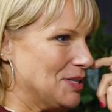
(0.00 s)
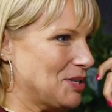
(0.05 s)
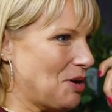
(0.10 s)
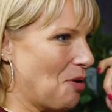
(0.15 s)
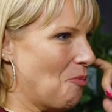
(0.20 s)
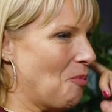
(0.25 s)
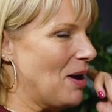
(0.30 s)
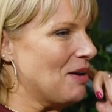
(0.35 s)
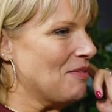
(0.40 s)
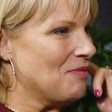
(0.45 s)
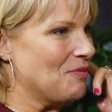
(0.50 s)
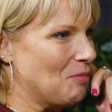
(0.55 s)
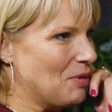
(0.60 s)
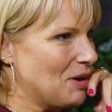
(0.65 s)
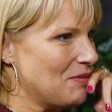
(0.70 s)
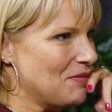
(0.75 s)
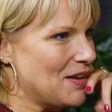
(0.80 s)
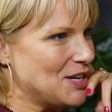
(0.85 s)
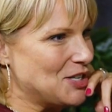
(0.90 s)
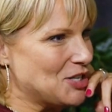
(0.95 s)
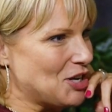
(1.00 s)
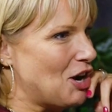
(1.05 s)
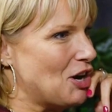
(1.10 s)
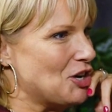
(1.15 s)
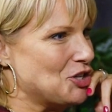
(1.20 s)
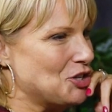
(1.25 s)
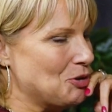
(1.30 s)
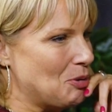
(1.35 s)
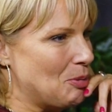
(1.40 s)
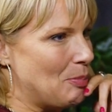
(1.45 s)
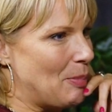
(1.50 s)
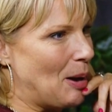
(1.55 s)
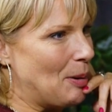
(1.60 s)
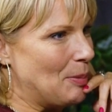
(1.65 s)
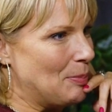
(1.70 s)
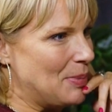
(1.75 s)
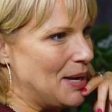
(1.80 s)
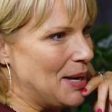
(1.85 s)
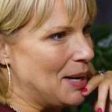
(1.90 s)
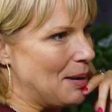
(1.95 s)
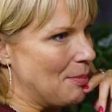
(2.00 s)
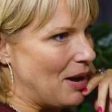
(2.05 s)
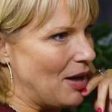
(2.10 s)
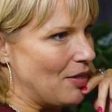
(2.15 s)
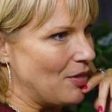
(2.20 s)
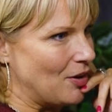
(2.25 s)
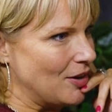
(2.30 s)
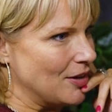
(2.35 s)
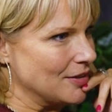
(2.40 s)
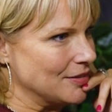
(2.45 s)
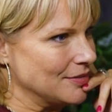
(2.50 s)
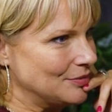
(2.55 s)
So what have they taught you about being a mother?